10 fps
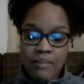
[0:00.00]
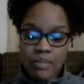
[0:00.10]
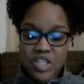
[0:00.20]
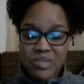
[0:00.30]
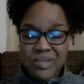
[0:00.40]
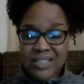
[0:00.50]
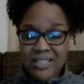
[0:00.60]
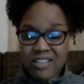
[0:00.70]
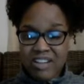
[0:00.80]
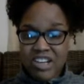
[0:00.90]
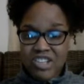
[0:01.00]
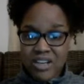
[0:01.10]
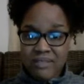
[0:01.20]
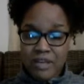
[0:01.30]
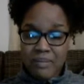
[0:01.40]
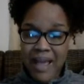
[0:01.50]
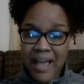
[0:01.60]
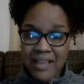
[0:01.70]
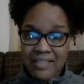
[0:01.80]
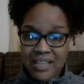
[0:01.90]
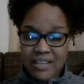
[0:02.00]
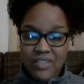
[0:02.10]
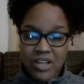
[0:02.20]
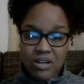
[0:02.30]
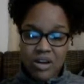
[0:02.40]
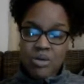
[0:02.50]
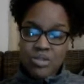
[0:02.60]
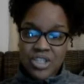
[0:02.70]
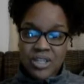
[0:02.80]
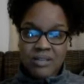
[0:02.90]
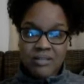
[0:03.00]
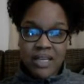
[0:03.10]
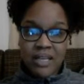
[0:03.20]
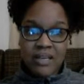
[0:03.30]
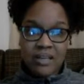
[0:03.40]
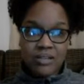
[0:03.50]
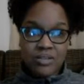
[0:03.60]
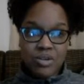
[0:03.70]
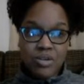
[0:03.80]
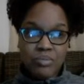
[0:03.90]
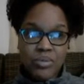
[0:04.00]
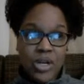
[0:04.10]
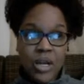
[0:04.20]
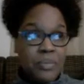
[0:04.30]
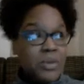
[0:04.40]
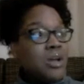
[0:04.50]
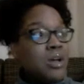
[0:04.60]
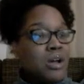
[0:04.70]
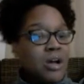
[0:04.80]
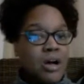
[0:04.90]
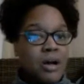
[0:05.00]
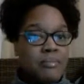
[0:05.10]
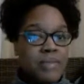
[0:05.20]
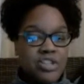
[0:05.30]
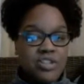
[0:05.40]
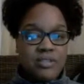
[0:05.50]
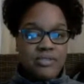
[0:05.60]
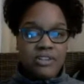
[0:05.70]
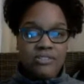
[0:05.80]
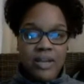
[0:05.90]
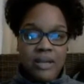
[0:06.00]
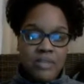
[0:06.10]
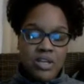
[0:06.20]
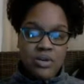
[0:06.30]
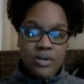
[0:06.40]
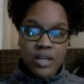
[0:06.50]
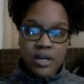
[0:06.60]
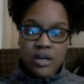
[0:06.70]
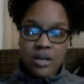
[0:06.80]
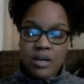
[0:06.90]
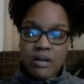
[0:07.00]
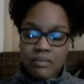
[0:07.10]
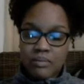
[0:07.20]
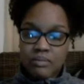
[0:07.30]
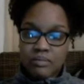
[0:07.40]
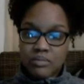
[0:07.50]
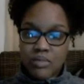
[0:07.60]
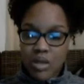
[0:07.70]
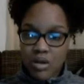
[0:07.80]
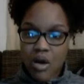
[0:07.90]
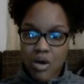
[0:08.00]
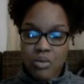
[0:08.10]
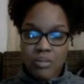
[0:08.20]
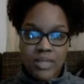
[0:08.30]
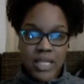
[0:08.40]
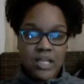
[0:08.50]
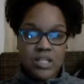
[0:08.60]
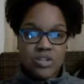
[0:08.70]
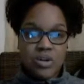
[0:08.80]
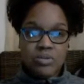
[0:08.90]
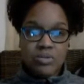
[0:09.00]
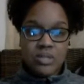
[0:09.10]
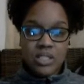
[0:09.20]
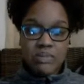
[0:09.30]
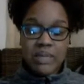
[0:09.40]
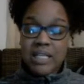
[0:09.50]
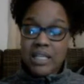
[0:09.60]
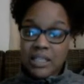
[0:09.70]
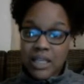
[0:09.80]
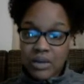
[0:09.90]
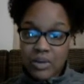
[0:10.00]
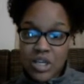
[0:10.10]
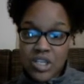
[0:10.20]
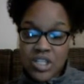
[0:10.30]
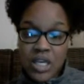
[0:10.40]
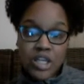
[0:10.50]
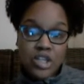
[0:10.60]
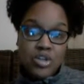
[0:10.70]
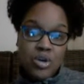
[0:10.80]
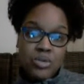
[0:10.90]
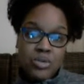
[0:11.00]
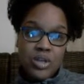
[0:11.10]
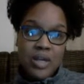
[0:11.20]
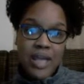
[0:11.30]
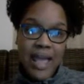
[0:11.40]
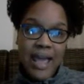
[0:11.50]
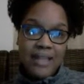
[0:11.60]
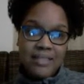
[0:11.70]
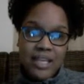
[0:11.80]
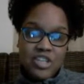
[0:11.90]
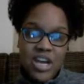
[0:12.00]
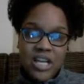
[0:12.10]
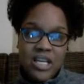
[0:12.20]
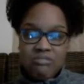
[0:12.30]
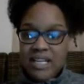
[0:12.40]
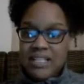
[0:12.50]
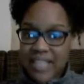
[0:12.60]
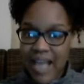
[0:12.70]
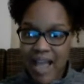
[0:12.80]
which means an erasure of their past and of their culture. They don't put up pictures of their family or their home. They don't speak their language. They try to erase the